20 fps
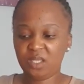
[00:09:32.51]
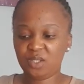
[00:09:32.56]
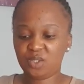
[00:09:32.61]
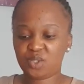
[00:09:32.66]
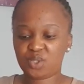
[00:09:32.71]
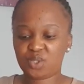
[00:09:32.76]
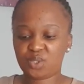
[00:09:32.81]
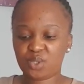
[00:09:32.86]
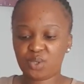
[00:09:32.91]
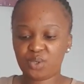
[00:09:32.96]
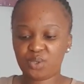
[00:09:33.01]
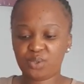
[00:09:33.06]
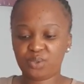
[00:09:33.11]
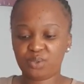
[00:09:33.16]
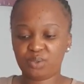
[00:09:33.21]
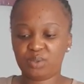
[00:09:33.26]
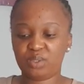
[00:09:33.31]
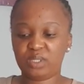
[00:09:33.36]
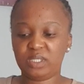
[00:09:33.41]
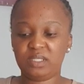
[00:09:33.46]

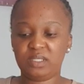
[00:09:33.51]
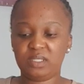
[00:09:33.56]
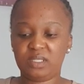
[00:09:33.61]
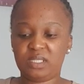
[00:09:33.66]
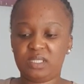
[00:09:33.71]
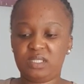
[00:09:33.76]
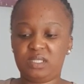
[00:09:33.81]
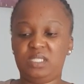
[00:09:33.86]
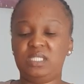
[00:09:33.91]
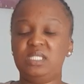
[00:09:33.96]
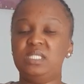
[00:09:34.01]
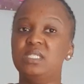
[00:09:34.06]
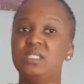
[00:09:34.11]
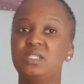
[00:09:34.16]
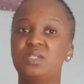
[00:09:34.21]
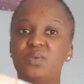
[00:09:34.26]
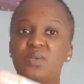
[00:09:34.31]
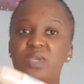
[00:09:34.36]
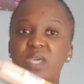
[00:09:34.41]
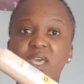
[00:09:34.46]
so this
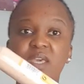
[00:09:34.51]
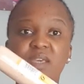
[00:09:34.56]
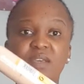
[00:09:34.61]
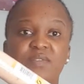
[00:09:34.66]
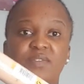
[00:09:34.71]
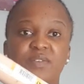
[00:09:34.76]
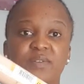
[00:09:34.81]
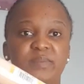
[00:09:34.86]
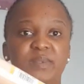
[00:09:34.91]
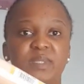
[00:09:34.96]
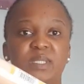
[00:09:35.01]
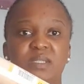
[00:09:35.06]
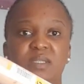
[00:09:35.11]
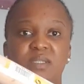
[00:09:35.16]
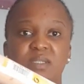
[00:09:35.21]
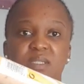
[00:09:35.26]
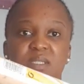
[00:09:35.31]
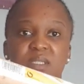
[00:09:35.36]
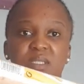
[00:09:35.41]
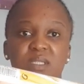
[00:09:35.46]
is okay for
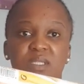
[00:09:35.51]
me.